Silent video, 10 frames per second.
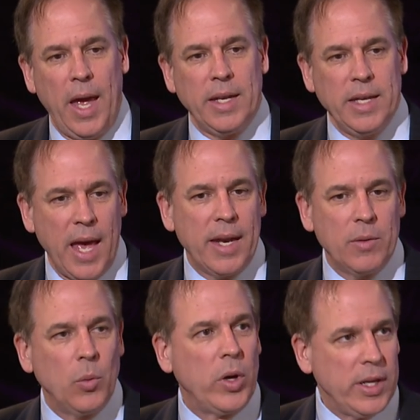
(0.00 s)
and yet,
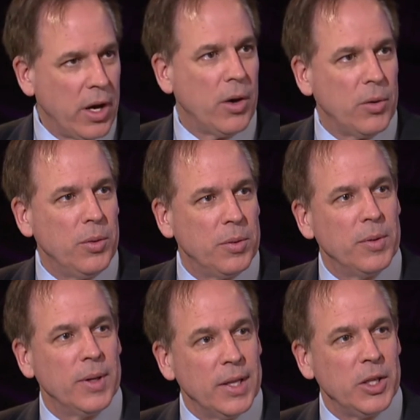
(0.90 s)
we know
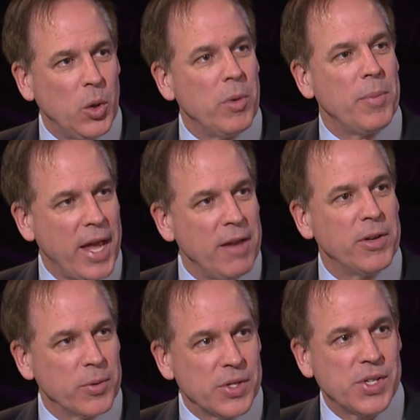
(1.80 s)
human
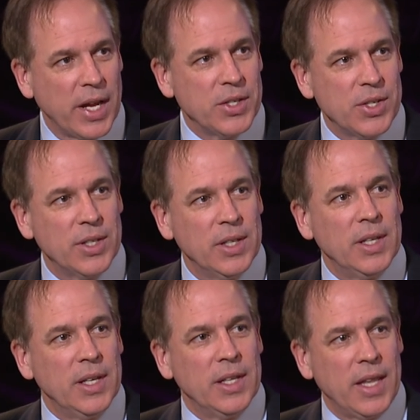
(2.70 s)
behavior is such
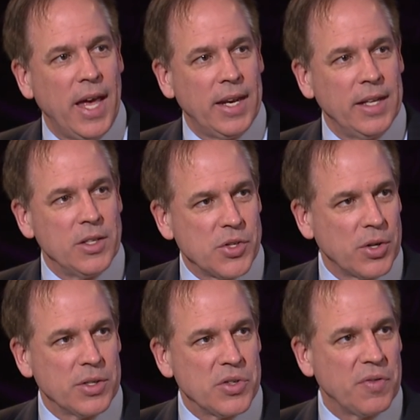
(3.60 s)
that in
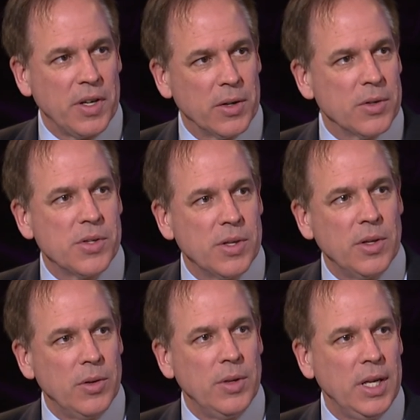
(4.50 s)
certain spheres,
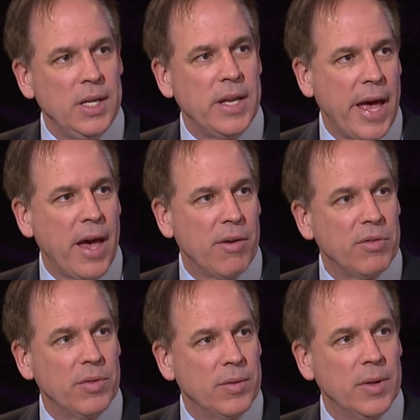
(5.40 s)
you need to have
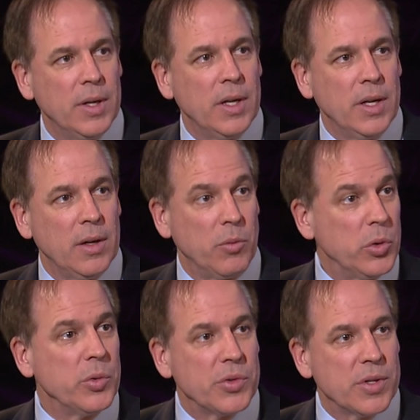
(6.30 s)
uh,
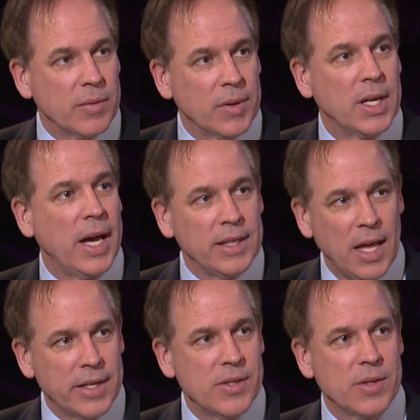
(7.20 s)
rules,
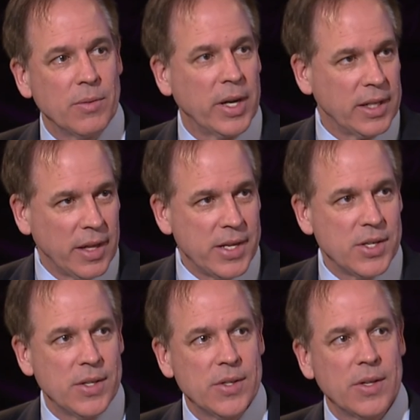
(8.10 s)
guidelines,
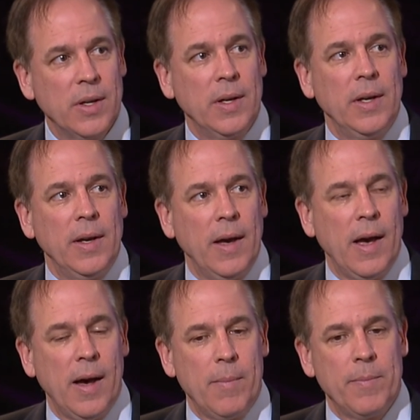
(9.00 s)
regulations.
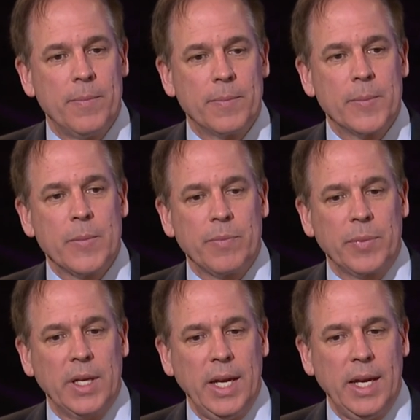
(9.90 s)
Um,
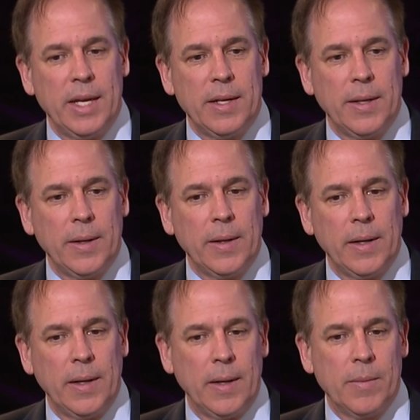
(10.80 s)
and
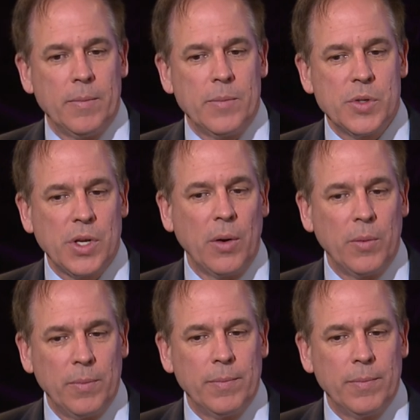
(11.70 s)
uh, so